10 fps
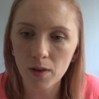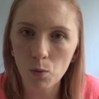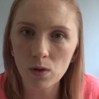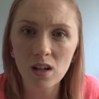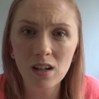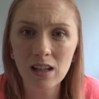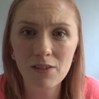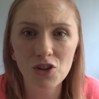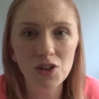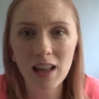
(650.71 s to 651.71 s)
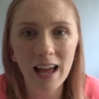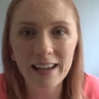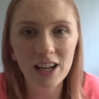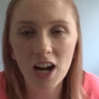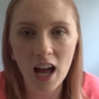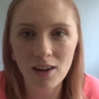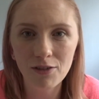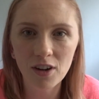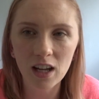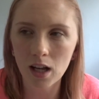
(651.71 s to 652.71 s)
We didn't leave her lying crying
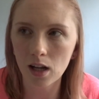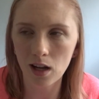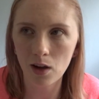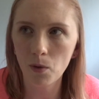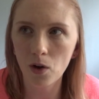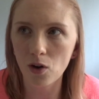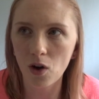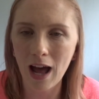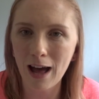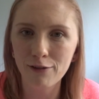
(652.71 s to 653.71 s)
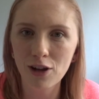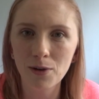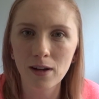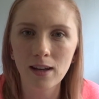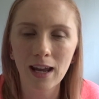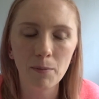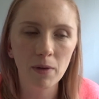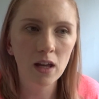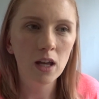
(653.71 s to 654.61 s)
for like an hour or half an hour at a time.